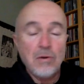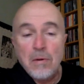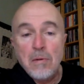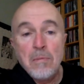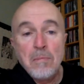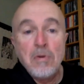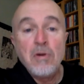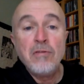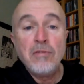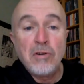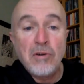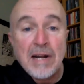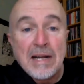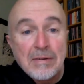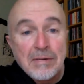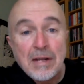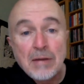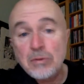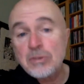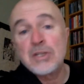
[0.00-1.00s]
move
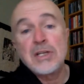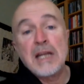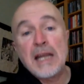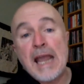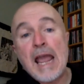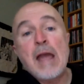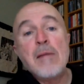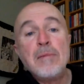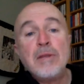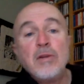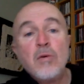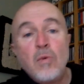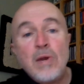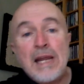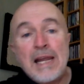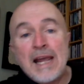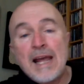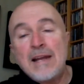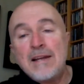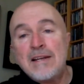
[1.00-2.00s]
around. I was at a game at the
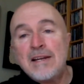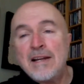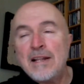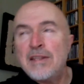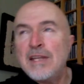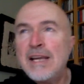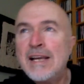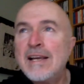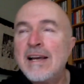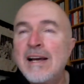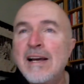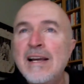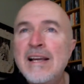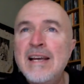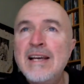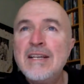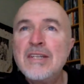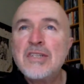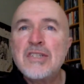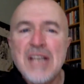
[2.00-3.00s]
weekend, and I think I
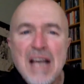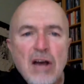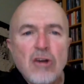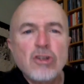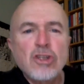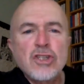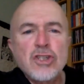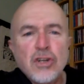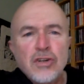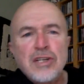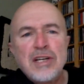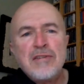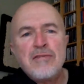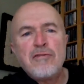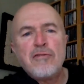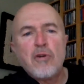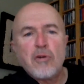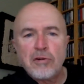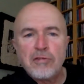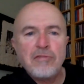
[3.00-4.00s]
sat or stood in
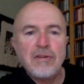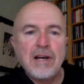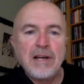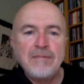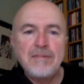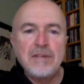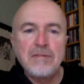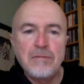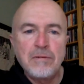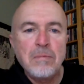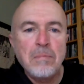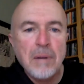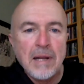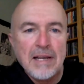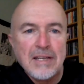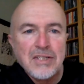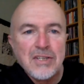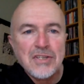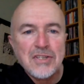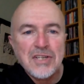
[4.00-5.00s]
4 or 5 different
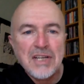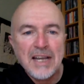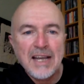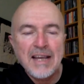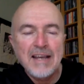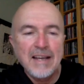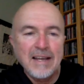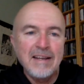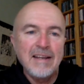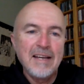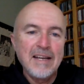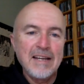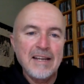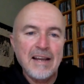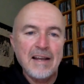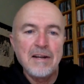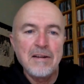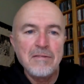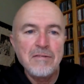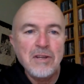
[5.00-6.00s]
places to get a
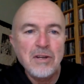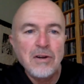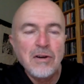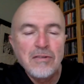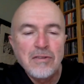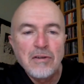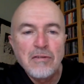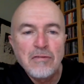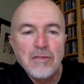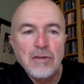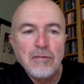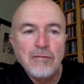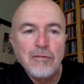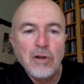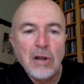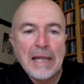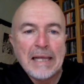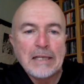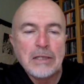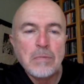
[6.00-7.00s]
kind of, the
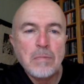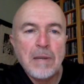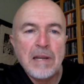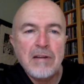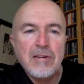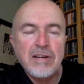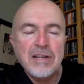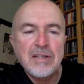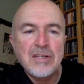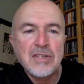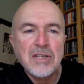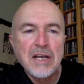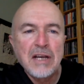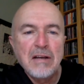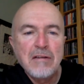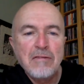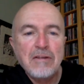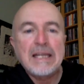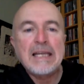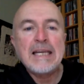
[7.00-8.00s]
full experience.
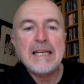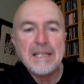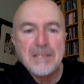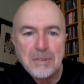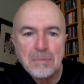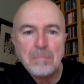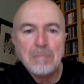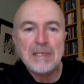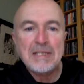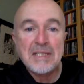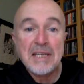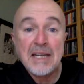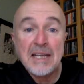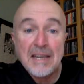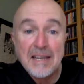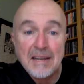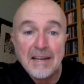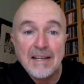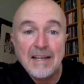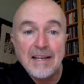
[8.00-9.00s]
For kids in
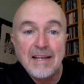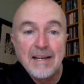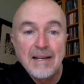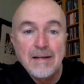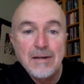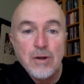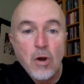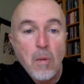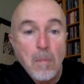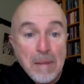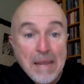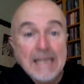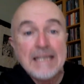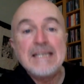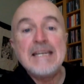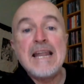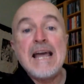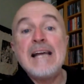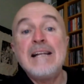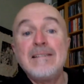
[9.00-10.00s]
particular, not
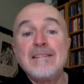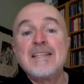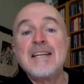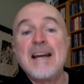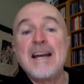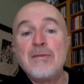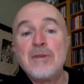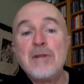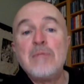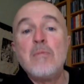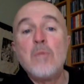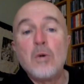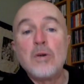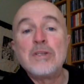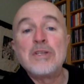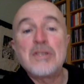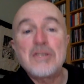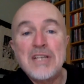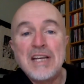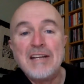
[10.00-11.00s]
being nailed down in
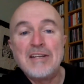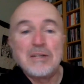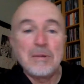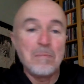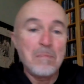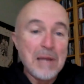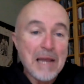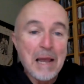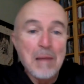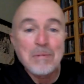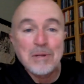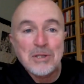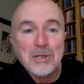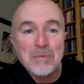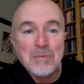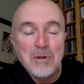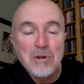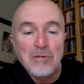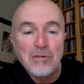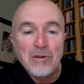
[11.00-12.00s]
one seat and be able
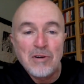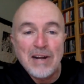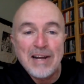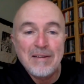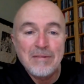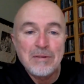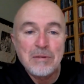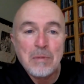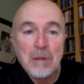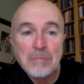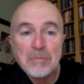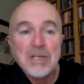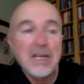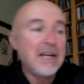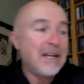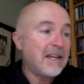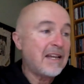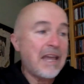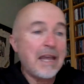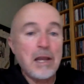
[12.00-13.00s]
to move around, perhaps
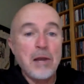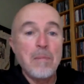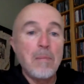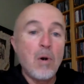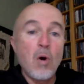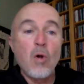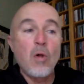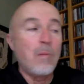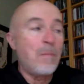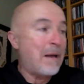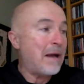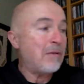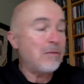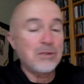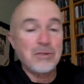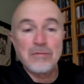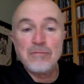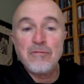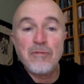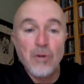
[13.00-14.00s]
kick a ball
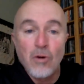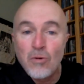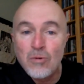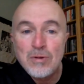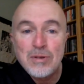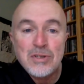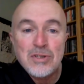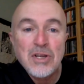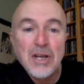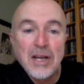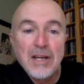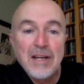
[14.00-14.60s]
backwards and forwards,